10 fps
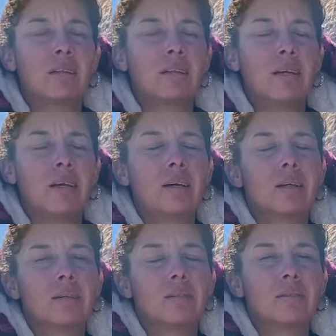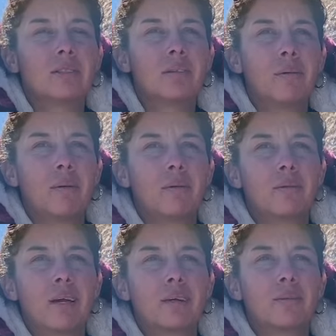15 to be able to
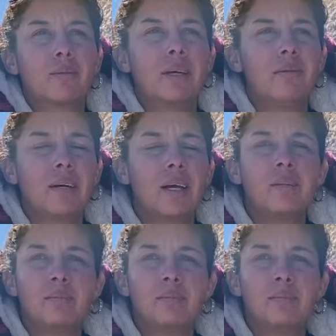like relive again.